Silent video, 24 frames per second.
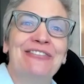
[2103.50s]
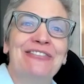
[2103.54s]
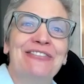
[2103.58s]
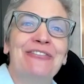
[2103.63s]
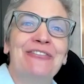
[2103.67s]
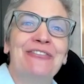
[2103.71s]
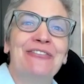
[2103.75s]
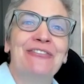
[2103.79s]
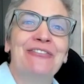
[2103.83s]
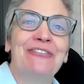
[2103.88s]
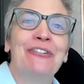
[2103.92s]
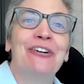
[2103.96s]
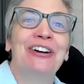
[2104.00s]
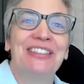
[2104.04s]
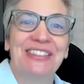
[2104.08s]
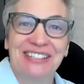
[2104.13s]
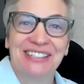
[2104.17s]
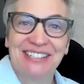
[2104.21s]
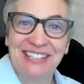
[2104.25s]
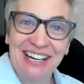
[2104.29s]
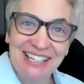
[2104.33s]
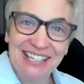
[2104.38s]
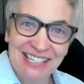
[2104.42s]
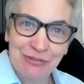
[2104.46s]
the states,
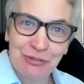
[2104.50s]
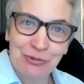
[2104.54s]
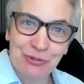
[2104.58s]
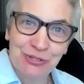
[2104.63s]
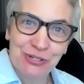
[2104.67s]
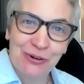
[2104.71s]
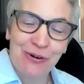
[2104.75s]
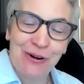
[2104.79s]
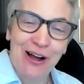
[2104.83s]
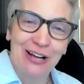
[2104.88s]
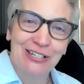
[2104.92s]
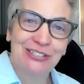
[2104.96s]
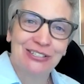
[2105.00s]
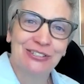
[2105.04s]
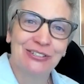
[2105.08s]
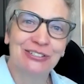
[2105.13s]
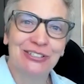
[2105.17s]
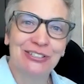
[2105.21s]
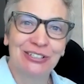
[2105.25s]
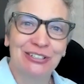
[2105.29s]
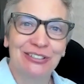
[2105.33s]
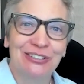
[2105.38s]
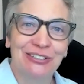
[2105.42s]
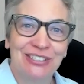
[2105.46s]
which were so hostile
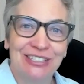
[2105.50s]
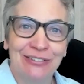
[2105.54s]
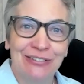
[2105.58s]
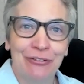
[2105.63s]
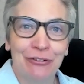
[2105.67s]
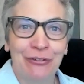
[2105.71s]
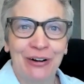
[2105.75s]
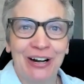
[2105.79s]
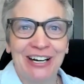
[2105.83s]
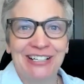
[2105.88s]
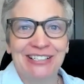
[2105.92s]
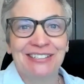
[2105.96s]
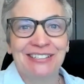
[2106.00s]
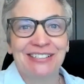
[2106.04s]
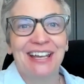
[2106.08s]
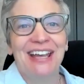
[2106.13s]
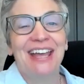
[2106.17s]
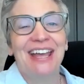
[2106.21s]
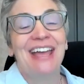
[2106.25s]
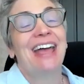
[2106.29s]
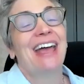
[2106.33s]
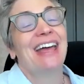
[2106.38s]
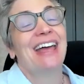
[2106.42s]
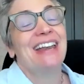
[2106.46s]
to civil rights.
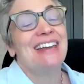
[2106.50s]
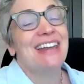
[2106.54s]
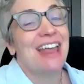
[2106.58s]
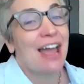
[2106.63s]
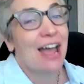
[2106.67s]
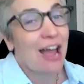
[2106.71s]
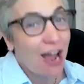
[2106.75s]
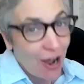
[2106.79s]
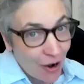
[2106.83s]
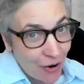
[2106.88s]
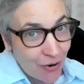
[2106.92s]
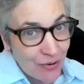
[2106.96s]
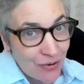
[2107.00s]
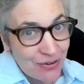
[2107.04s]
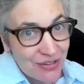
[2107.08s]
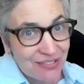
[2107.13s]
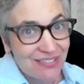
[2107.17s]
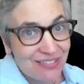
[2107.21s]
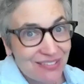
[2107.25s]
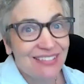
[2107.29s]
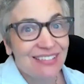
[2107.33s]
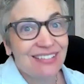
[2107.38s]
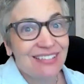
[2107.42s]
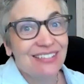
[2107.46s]
And now
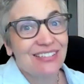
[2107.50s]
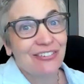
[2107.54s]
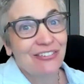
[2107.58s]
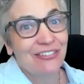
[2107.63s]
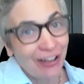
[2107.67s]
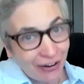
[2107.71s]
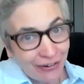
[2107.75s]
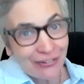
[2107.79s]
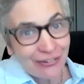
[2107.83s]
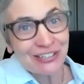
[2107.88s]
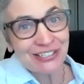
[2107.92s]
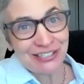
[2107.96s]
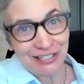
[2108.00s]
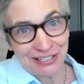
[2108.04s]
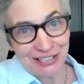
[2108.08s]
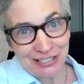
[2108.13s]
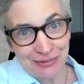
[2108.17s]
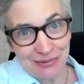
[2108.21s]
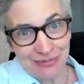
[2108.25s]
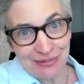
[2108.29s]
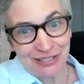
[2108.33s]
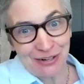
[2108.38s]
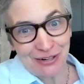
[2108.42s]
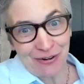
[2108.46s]
the federal
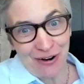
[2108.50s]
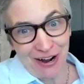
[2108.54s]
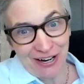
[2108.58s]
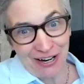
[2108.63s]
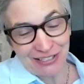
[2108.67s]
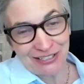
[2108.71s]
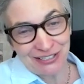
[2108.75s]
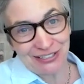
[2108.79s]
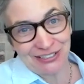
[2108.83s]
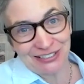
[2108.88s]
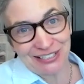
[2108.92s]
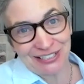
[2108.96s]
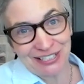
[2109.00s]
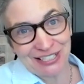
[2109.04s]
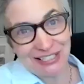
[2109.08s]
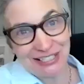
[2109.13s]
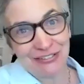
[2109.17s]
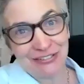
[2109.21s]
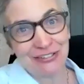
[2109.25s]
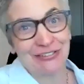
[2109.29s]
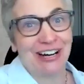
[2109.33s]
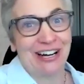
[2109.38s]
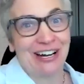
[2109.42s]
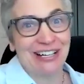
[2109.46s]
system is so hostile to
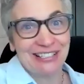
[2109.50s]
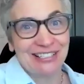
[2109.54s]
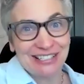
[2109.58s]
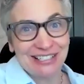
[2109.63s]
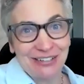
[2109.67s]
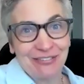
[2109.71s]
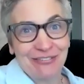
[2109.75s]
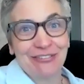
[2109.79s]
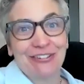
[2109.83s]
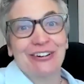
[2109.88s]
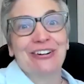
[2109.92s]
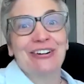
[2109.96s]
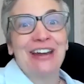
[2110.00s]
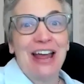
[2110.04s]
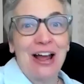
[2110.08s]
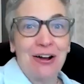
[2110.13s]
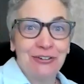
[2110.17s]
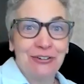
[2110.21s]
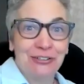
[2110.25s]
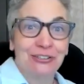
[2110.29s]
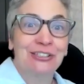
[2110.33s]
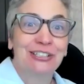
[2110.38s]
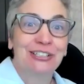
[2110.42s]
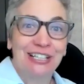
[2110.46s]
civil rights that we're
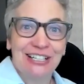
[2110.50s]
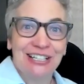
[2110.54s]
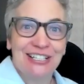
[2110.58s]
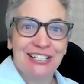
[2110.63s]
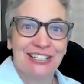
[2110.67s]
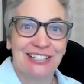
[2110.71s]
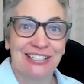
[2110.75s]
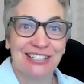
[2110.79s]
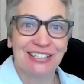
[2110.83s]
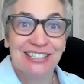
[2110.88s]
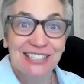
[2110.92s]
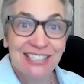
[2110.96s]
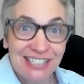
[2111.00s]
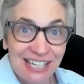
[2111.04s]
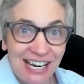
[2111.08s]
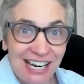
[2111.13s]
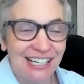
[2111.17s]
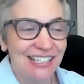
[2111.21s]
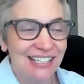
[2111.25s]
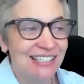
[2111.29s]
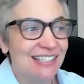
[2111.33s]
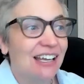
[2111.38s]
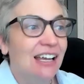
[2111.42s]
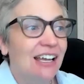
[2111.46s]
now looking to the
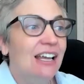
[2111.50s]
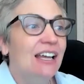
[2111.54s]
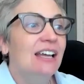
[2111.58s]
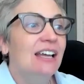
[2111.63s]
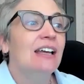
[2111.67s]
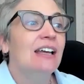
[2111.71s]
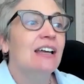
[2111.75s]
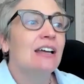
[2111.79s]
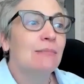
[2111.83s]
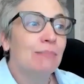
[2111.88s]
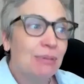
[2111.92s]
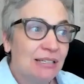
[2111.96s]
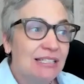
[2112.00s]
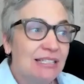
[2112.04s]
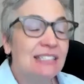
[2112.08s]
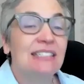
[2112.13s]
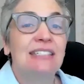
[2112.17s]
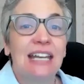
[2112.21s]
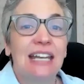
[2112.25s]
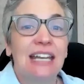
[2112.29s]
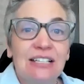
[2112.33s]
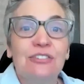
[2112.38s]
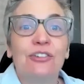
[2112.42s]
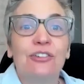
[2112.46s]
states. But
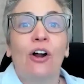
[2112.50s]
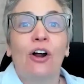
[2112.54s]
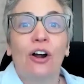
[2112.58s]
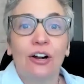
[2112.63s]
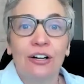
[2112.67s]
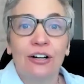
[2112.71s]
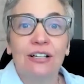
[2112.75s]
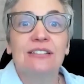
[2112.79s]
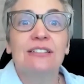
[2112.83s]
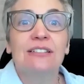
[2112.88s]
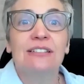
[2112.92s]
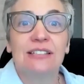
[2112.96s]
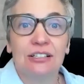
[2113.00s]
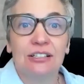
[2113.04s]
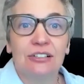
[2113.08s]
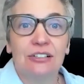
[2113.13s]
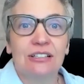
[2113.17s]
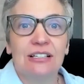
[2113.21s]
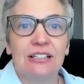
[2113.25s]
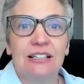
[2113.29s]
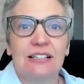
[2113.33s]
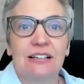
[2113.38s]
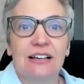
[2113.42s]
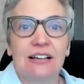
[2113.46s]
states are
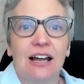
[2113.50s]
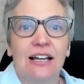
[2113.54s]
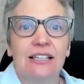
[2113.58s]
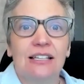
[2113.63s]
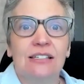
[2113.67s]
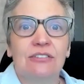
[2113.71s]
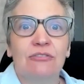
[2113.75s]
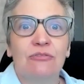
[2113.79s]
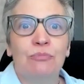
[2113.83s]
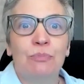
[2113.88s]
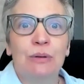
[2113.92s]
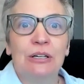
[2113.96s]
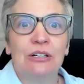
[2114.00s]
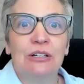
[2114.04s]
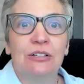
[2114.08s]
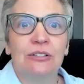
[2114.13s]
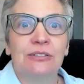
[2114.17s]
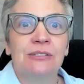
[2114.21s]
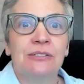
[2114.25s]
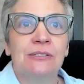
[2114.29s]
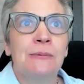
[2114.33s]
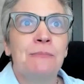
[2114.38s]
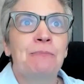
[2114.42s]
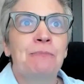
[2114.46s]
considering these kinds of
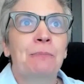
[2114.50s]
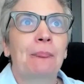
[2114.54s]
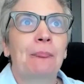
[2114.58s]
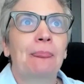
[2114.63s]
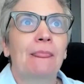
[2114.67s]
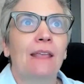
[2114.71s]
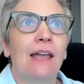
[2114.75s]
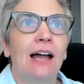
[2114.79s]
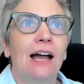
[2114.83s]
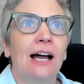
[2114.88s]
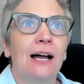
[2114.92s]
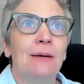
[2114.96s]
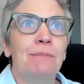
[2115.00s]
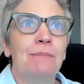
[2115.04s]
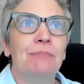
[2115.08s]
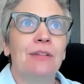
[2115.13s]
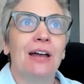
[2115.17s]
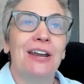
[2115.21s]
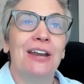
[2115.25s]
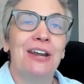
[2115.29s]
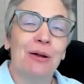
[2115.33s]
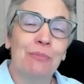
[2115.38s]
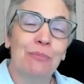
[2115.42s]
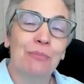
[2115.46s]
bills. Um,
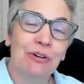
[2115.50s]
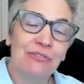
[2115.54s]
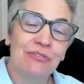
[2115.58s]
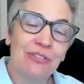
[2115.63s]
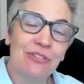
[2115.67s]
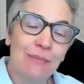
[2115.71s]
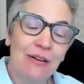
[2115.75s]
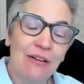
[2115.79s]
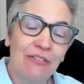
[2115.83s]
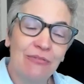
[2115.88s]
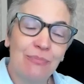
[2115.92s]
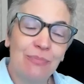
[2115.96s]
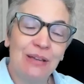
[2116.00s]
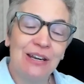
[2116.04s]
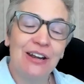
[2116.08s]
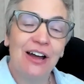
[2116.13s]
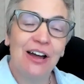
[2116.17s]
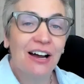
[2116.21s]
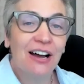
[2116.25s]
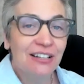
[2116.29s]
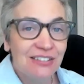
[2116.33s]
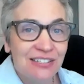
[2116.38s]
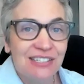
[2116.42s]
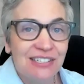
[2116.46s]
a number of them have been
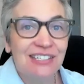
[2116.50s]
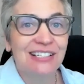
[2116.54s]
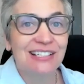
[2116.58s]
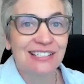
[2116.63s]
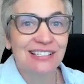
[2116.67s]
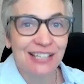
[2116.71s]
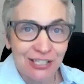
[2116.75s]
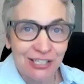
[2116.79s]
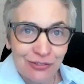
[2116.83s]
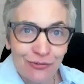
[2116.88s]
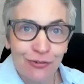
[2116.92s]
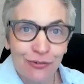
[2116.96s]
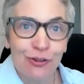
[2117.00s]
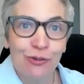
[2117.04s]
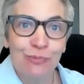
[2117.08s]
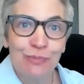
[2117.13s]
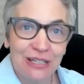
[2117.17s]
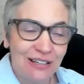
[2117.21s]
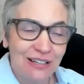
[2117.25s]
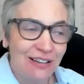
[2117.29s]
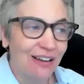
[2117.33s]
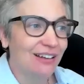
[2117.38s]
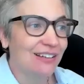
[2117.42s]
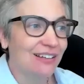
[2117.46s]
unsuccessful
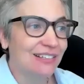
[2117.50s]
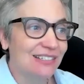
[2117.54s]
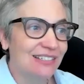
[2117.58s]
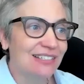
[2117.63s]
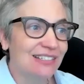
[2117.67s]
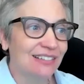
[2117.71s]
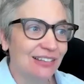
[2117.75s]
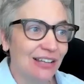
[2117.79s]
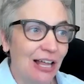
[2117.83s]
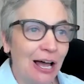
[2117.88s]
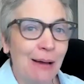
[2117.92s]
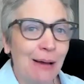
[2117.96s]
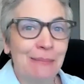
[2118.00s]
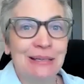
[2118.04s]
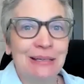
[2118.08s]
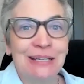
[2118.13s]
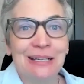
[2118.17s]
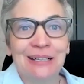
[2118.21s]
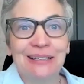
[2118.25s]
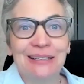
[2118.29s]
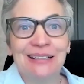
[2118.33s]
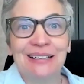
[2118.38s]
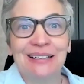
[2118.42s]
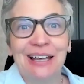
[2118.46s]
because
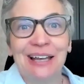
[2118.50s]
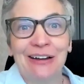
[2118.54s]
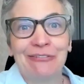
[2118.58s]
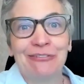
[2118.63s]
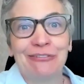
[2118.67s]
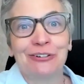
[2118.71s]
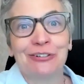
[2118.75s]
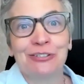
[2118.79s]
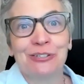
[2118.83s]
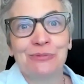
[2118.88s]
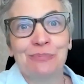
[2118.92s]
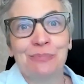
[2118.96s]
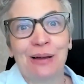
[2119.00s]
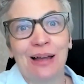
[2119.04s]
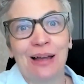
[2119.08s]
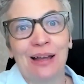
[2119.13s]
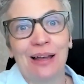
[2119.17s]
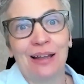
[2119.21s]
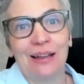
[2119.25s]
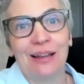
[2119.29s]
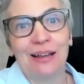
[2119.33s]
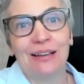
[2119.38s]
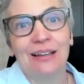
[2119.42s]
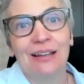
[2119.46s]
lobbying efforts
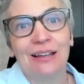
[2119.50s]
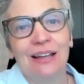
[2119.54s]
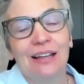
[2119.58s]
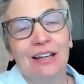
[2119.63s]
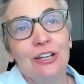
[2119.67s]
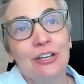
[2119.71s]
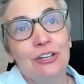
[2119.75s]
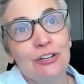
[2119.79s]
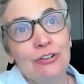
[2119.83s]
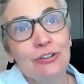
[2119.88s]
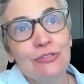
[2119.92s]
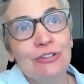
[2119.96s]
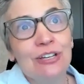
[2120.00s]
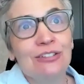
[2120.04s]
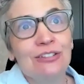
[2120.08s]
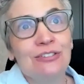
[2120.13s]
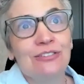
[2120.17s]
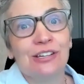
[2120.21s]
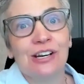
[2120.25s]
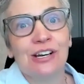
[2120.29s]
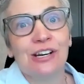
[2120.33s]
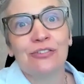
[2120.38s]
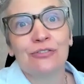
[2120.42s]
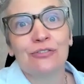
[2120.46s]
by
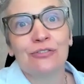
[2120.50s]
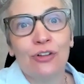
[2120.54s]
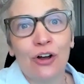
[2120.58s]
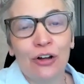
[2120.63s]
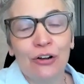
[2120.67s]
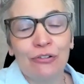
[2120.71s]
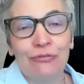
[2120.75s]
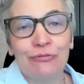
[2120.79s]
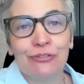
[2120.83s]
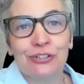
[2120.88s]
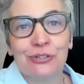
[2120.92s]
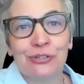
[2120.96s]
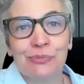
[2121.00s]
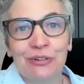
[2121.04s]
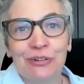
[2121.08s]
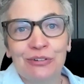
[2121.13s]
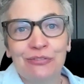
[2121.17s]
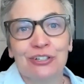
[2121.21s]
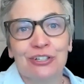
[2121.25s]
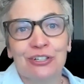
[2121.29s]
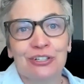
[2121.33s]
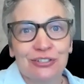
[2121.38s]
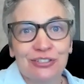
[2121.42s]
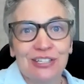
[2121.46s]
unions and other law enforcement
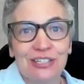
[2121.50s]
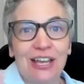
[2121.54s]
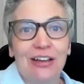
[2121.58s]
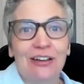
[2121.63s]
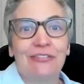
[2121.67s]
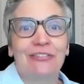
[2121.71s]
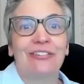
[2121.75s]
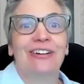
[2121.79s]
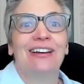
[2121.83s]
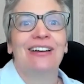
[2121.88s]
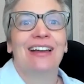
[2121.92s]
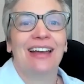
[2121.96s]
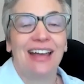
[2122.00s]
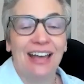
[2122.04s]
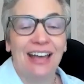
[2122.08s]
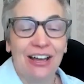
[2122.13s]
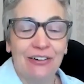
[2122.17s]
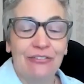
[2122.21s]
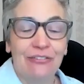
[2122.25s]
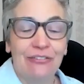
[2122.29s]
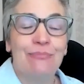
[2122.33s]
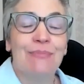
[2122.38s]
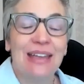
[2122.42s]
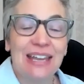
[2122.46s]
officials have
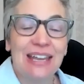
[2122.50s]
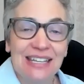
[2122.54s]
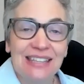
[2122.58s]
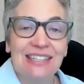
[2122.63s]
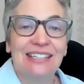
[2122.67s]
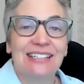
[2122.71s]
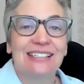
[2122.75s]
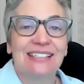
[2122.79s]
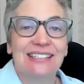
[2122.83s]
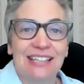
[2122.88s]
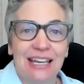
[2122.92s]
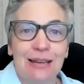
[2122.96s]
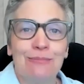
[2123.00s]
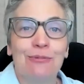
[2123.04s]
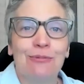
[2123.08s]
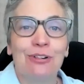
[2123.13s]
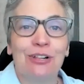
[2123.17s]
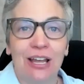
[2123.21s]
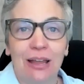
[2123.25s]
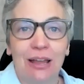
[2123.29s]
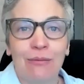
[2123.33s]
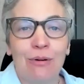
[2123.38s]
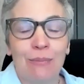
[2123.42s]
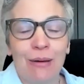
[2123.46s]
have made this same
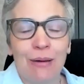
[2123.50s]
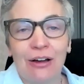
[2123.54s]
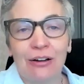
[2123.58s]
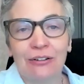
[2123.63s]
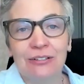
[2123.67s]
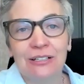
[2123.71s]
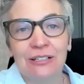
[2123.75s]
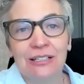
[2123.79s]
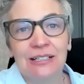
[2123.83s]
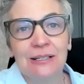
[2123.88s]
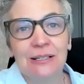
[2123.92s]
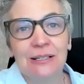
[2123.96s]
claim about